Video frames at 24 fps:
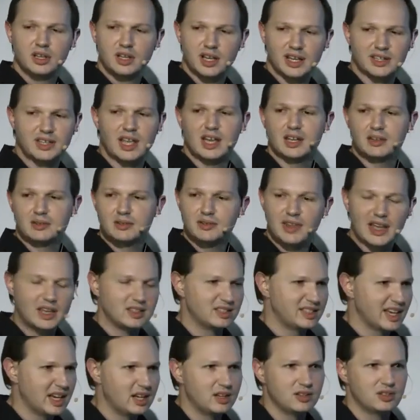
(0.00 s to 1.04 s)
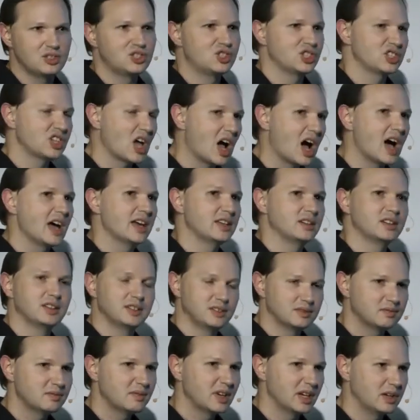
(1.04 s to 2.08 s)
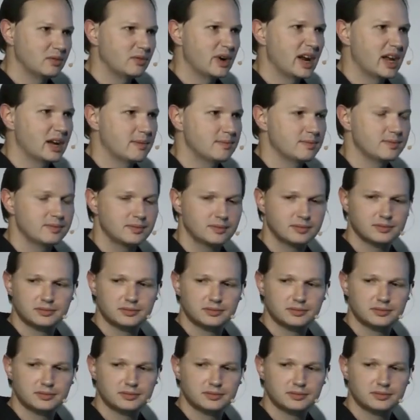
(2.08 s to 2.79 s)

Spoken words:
And that data is just hot in RAM.